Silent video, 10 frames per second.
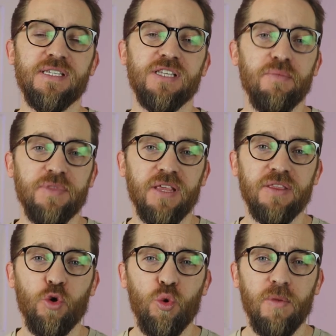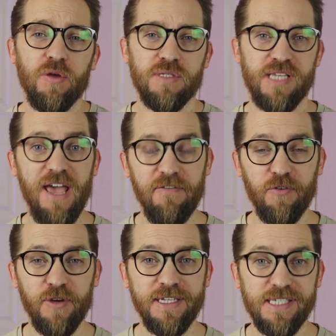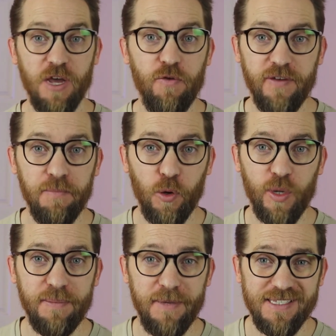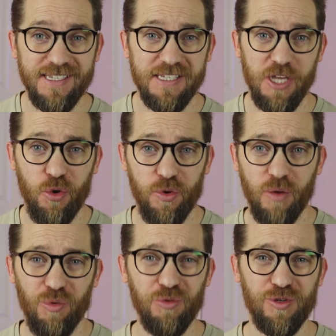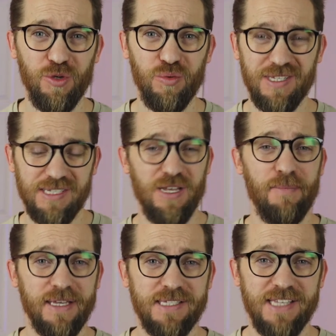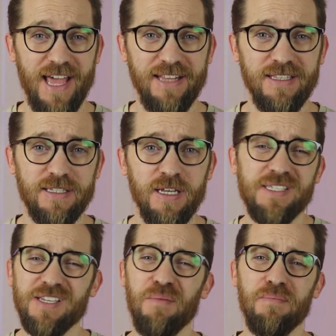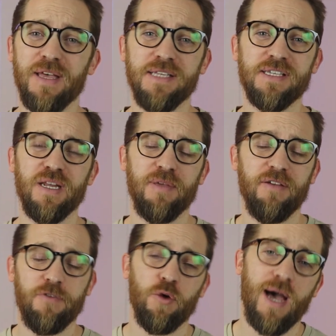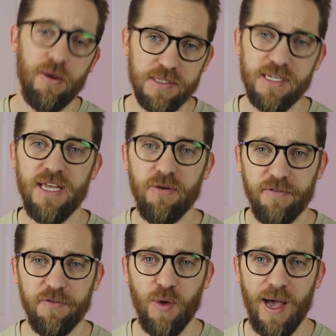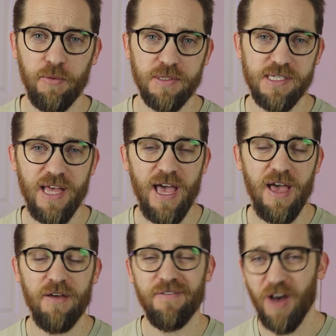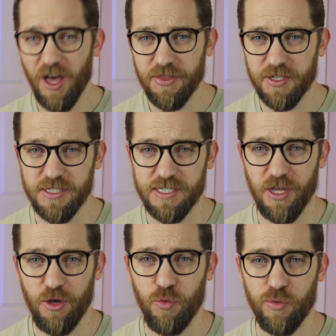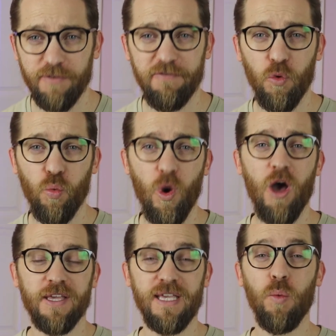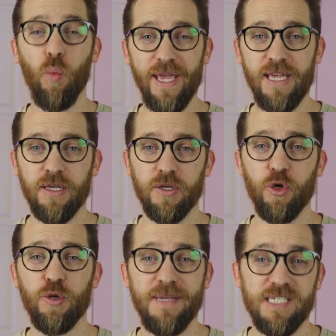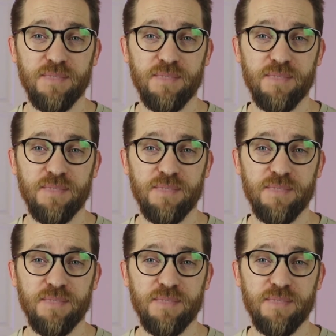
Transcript: is something that almost every self-employed business owner will do to some extent. For some it's going to be a few hours here, a few hours there. For others though, the full working week could be